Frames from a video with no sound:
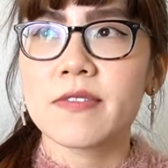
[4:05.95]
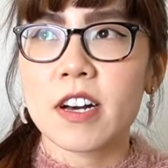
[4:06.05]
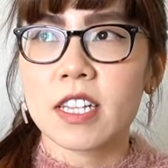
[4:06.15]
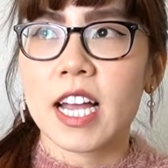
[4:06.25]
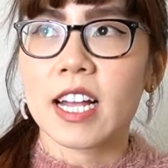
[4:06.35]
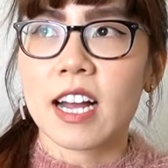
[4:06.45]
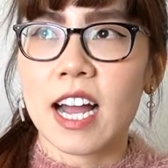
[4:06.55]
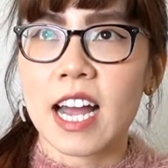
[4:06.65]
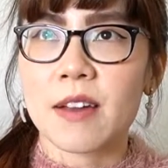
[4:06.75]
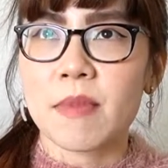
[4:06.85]
felt like I
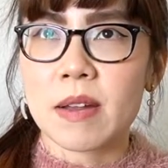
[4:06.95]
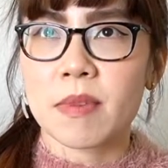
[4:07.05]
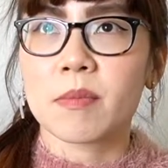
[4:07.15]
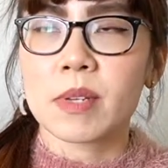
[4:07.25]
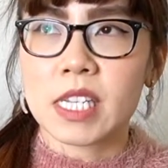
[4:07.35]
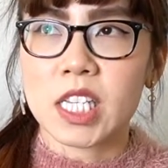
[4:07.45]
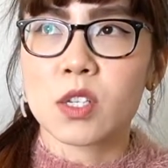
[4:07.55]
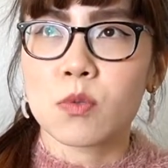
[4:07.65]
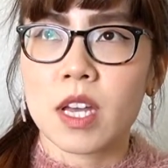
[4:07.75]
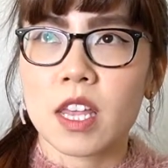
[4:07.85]
had made my
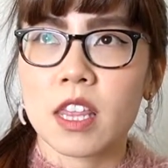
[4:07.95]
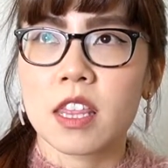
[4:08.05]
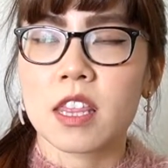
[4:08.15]
peace with